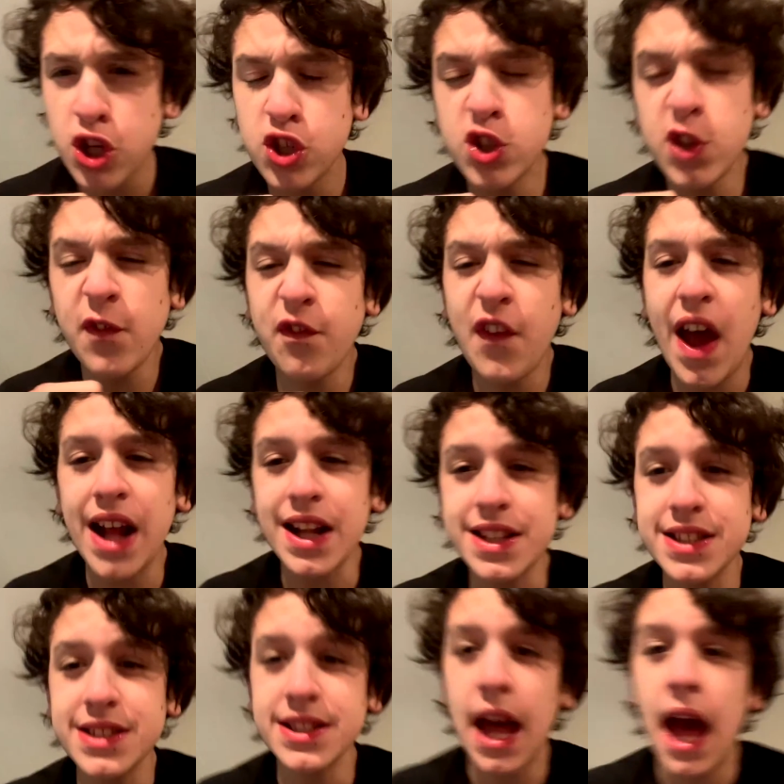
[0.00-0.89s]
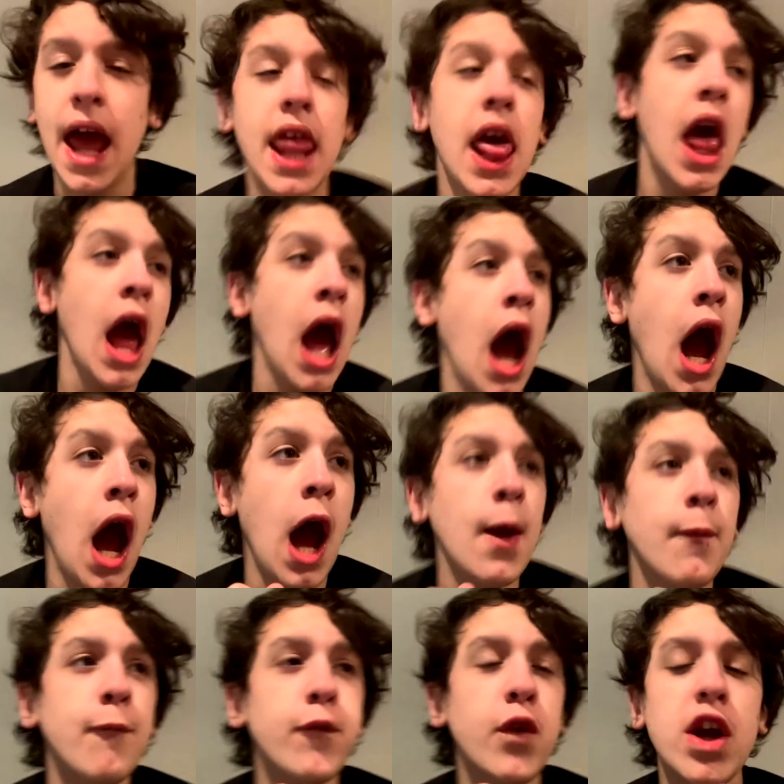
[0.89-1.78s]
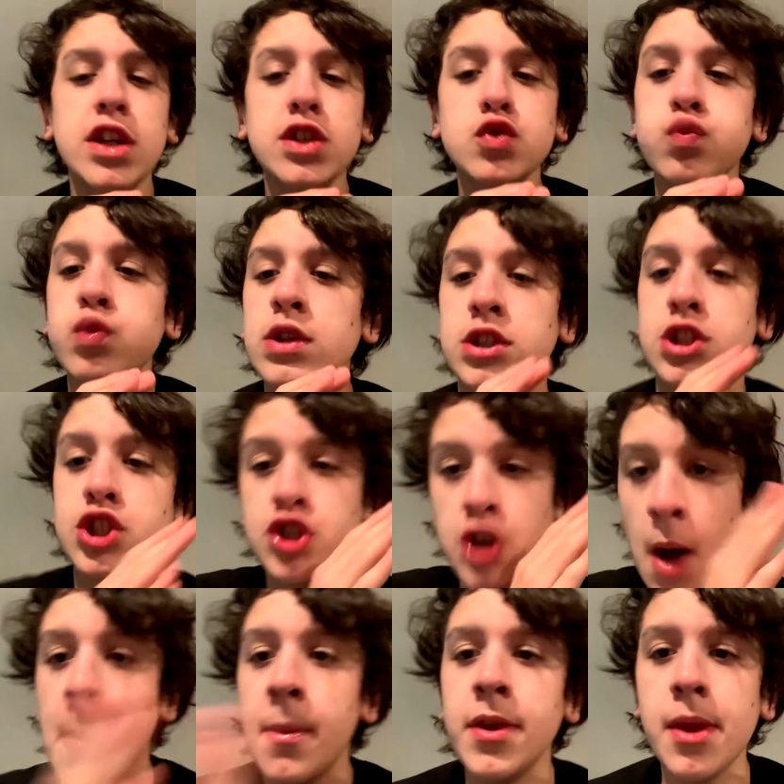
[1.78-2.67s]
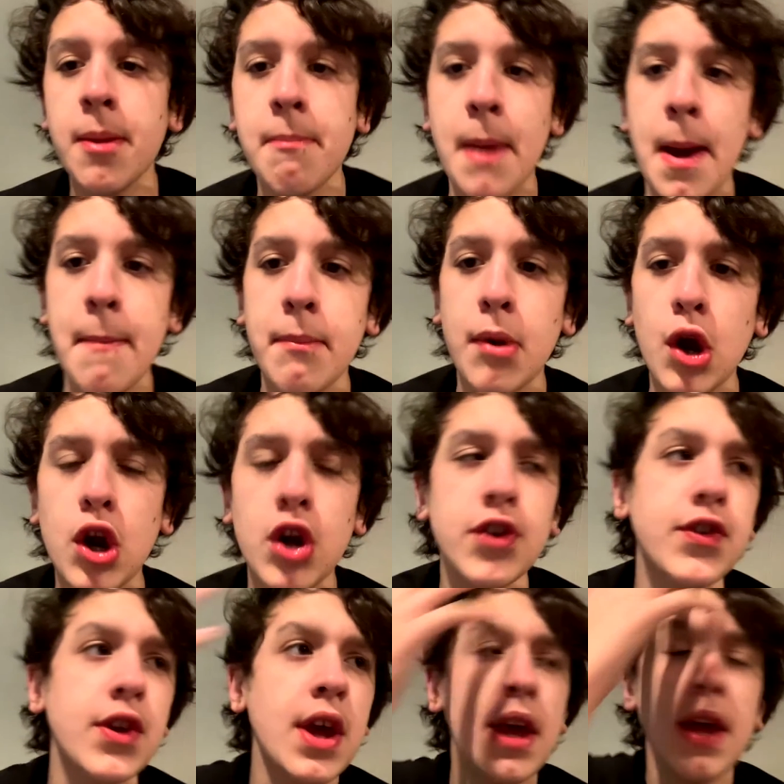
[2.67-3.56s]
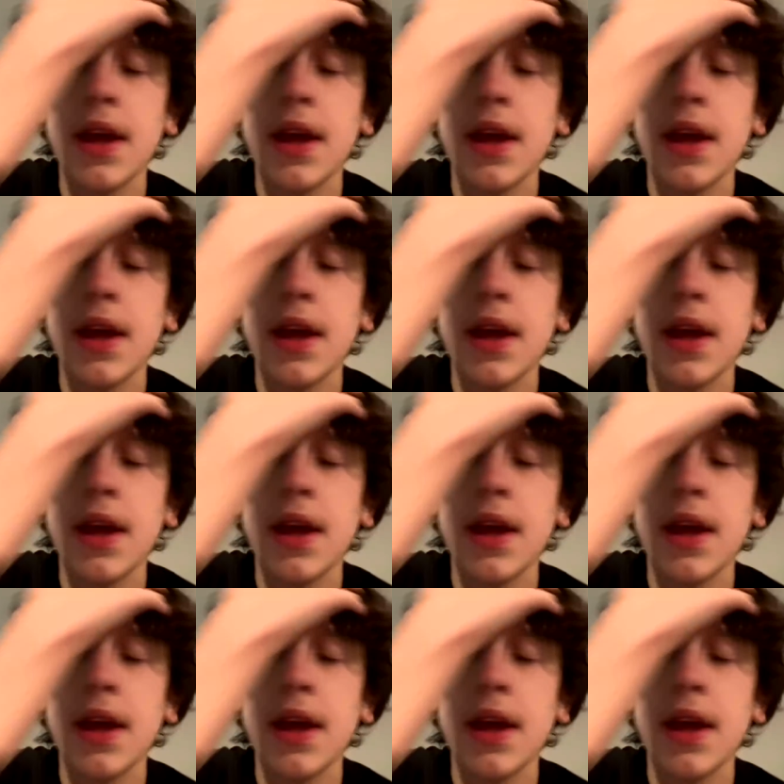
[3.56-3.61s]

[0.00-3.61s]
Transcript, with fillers: the fact is that I'm friends with some of the members,